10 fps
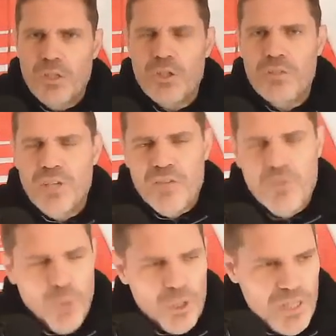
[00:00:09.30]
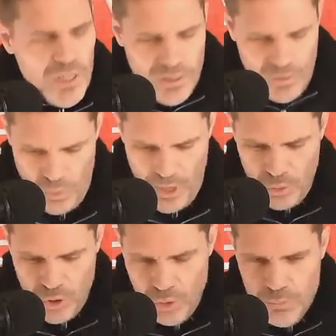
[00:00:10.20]
Good evening, everybody.
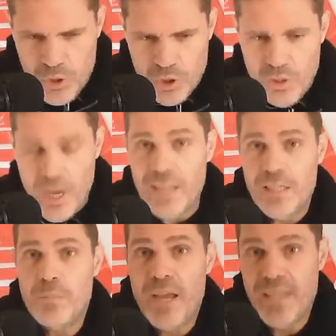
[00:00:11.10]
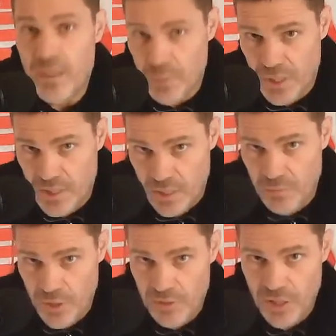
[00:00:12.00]
Welcome to Ali Beg
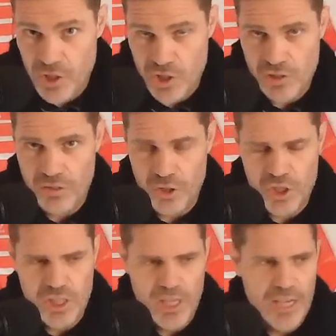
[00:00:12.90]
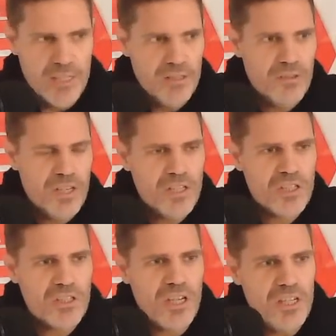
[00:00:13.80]
ABTV this Thursday night.
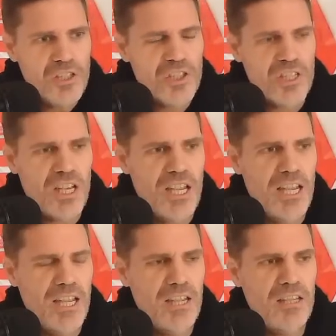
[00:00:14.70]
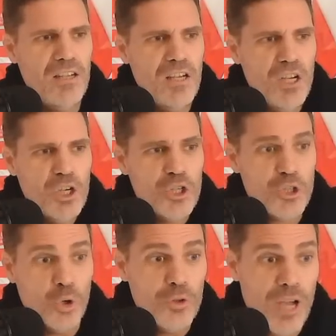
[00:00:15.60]
This is a
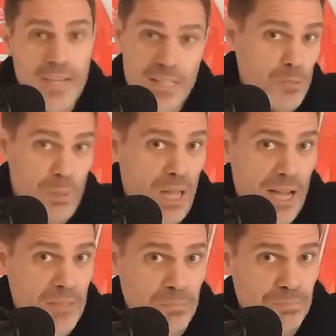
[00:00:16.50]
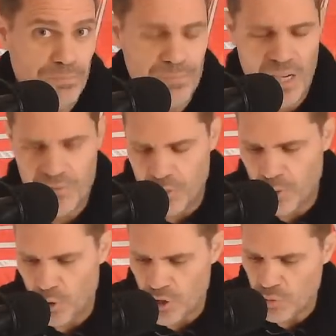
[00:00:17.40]
show that I didn't plan, I have to
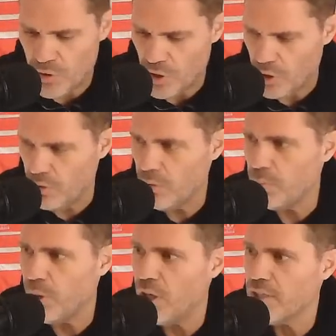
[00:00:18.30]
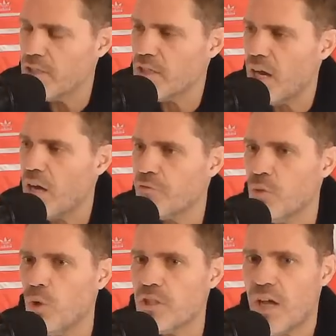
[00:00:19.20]
be honest with you, but after
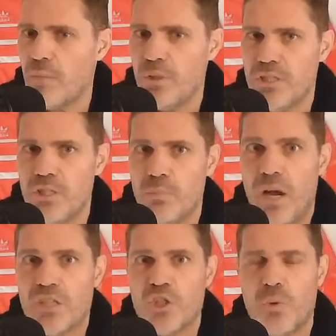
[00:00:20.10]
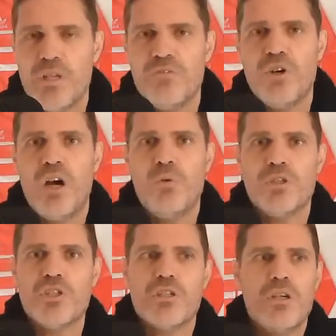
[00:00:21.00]
what has happened in the past 24
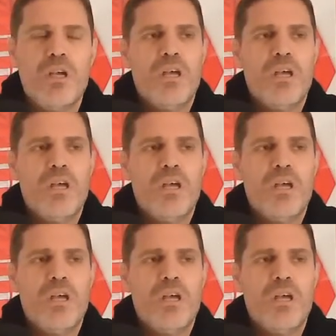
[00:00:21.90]
hours,